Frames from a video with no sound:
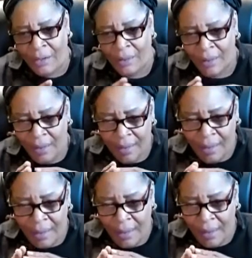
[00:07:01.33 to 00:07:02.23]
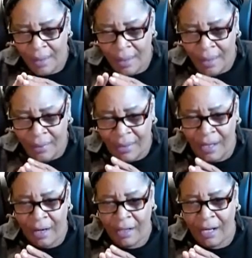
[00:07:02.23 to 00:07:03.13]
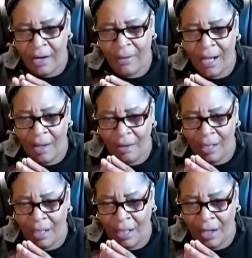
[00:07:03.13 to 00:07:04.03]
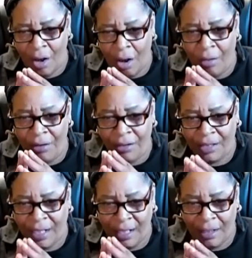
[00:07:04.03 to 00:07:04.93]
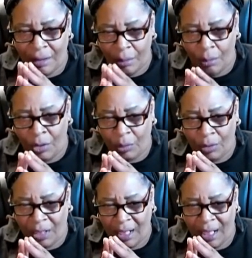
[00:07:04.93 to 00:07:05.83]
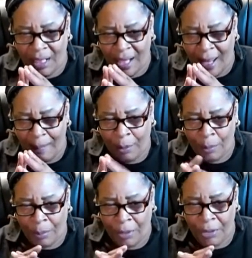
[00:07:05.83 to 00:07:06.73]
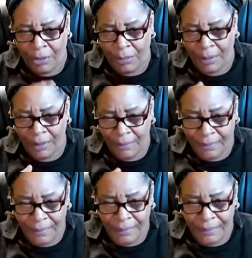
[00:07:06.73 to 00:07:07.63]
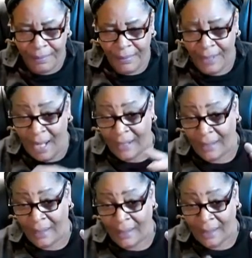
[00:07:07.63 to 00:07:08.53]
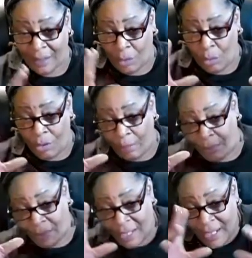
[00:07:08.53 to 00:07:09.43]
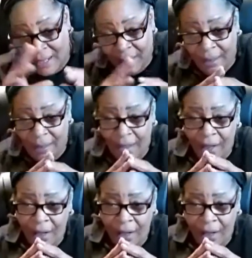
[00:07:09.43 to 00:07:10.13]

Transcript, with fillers: year than are carried out in all the states which retain capital punishment. And that's, the total number is eight.